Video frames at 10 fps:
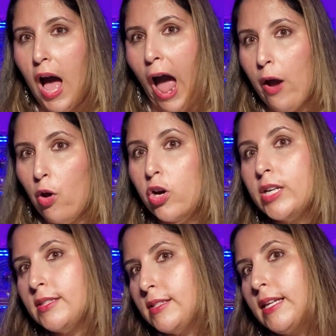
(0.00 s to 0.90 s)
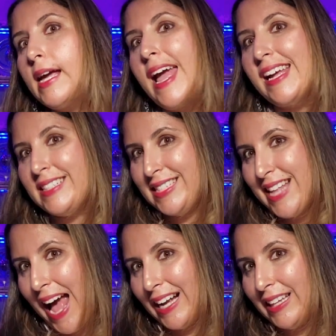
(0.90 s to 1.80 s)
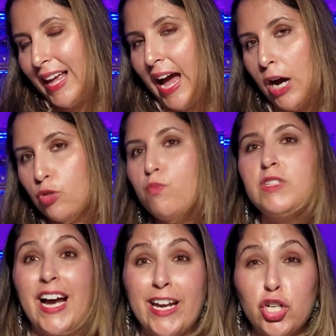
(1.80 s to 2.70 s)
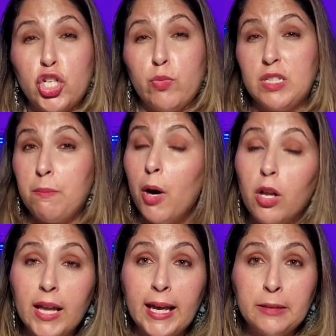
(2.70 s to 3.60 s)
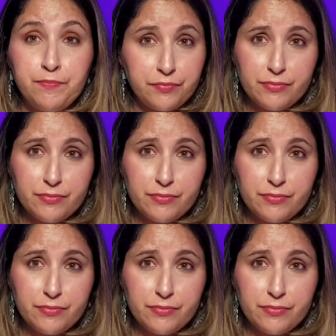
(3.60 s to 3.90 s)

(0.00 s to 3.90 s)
I couldn't see exactly how tight she was pulling